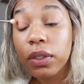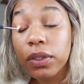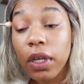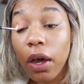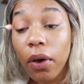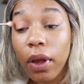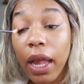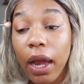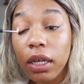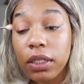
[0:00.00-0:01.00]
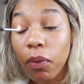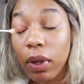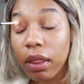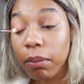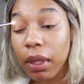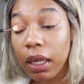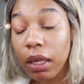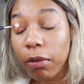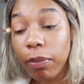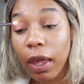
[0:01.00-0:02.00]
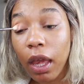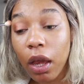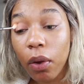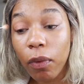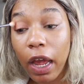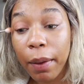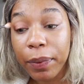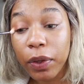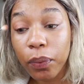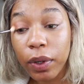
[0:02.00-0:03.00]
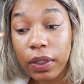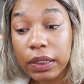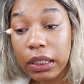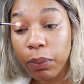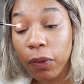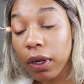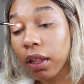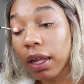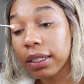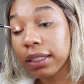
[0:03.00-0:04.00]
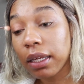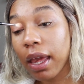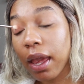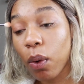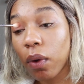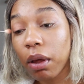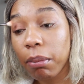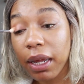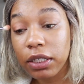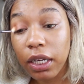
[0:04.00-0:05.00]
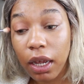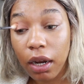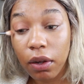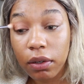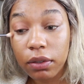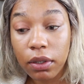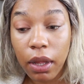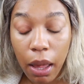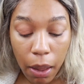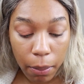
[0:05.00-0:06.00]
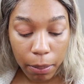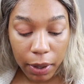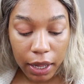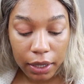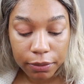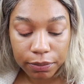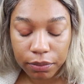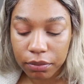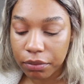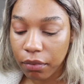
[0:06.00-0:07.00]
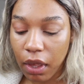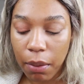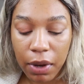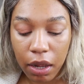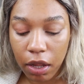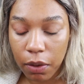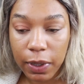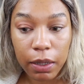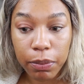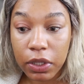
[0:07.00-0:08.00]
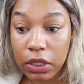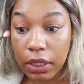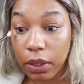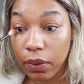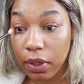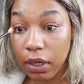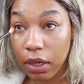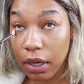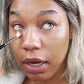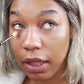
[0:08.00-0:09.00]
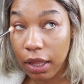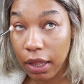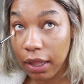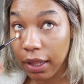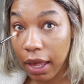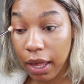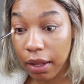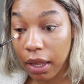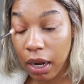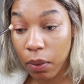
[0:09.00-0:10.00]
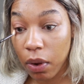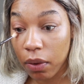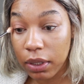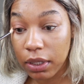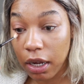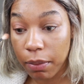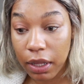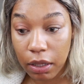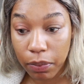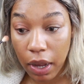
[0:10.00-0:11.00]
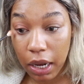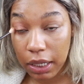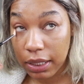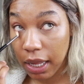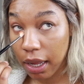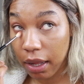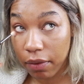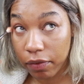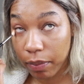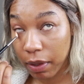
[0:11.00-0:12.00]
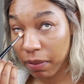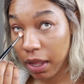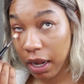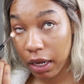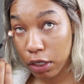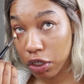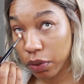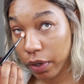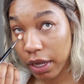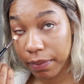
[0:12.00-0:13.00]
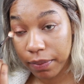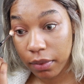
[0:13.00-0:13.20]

So yeah, so with me being a rep, you will see more Glossier on my channel, but I'm not going to be pushy or anything like that. And I will only talk about the products that from them that I enjoy.